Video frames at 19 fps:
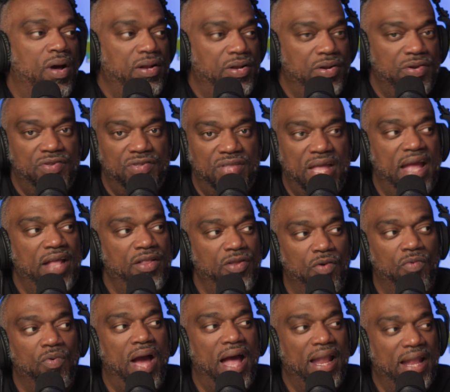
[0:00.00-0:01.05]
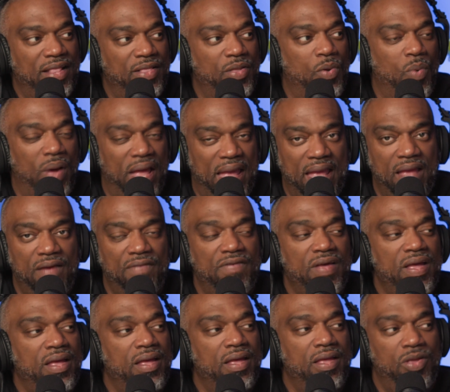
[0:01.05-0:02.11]
understand you're riding the wave,
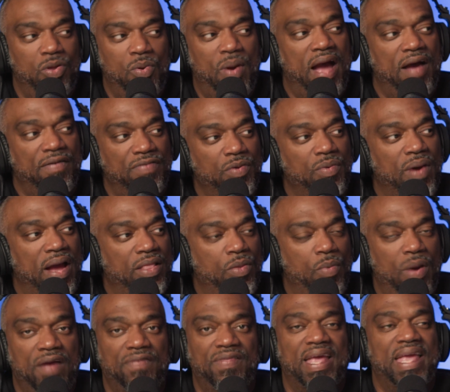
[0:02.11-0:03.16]
you have to ride the wave.